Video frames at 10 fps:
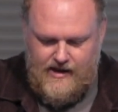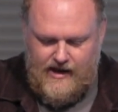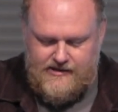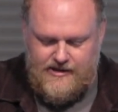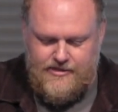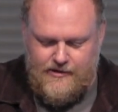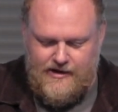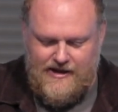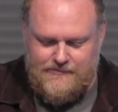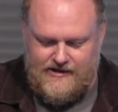And then, third
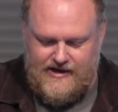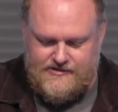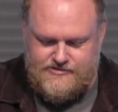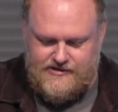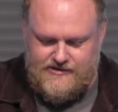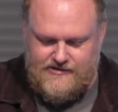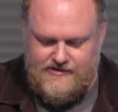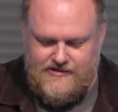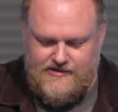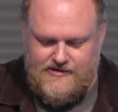application
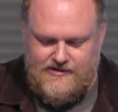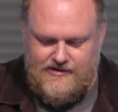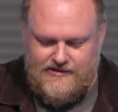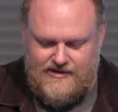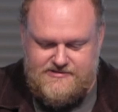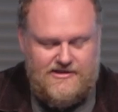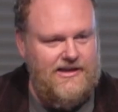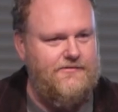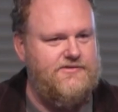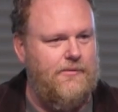let's
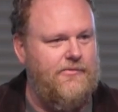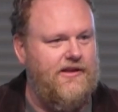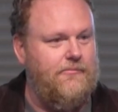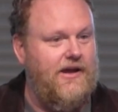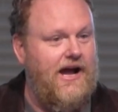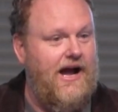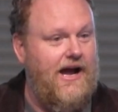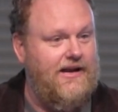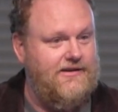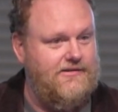leave something
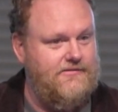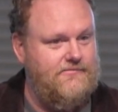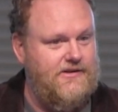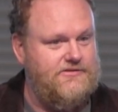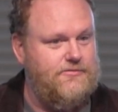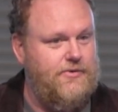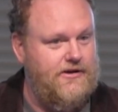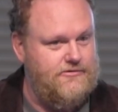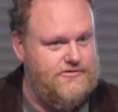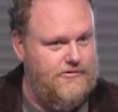behind. That's what
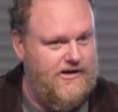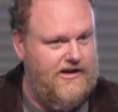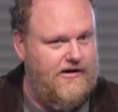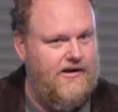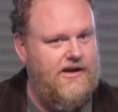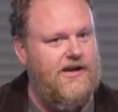Peter's doing here.